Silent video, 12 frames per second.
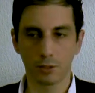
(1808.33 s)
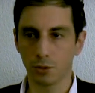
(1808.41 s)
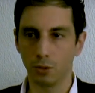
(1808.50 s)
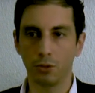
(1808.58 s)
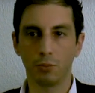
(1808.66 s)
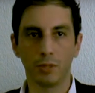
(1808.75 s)

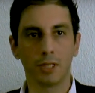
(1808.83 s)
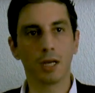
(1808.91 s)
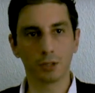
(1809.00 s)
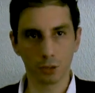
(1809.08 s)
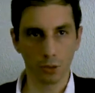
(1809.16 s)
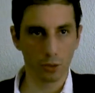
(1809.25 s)
so you mean
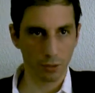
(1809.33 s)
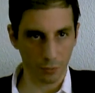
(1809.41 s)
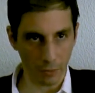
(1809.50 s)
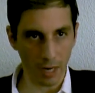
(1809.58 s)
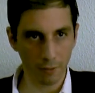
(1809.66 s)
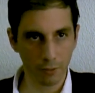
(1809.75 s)

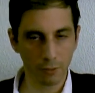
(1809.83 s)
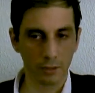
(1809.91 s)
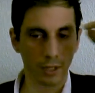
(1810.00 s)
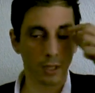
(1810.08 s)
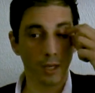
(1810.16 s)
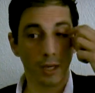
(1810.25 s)
assault
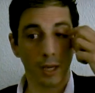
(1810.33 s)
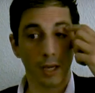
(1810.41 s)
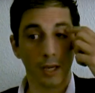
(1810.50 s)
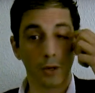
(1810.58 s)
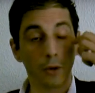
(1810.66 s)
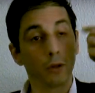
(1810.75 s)
rifles
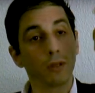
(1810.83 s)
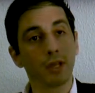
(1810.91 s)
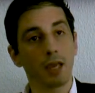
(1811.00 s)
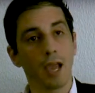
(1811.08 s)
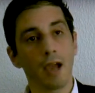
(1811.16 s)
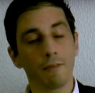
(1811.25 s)
not only
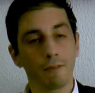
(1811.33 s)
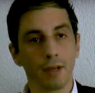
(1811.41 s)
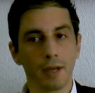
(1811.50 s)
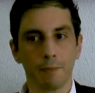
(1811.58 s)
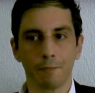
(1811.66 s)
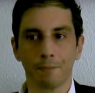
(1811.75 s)
they have
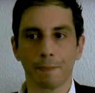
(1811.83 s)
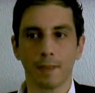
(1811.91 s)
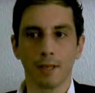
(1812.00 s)
that